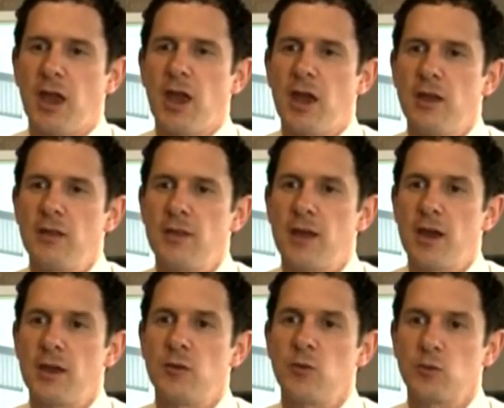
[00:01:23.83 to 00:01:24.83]
and
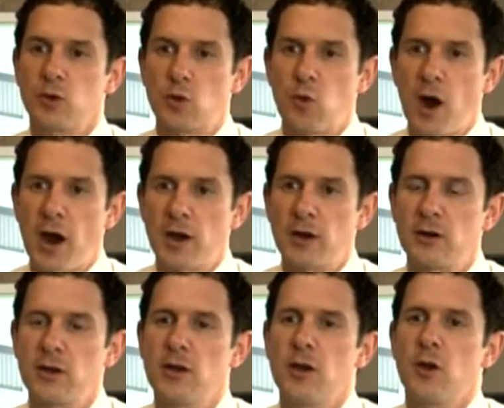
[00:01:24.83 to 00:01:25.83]
then required
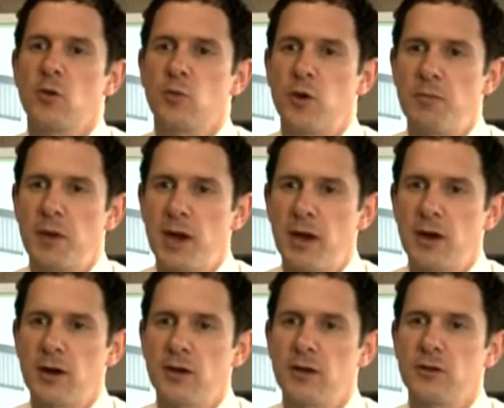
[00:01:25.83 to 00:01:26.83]

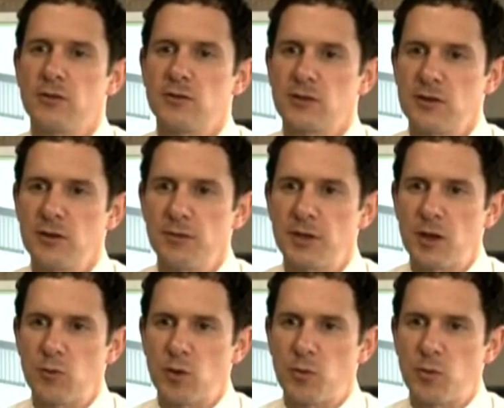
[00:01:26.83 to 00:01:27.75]
repair, significant